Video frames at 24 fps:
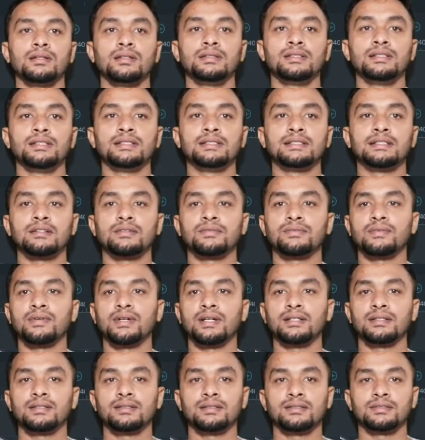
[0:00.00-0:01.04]
this is our
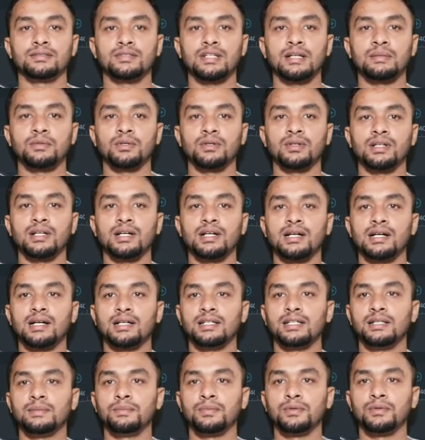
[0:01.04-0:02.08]
file, so I'm gonna
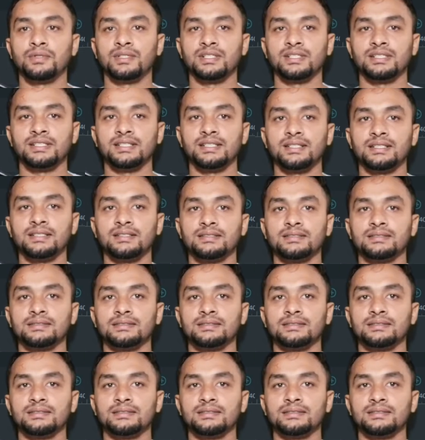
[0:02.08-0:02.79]
import it here.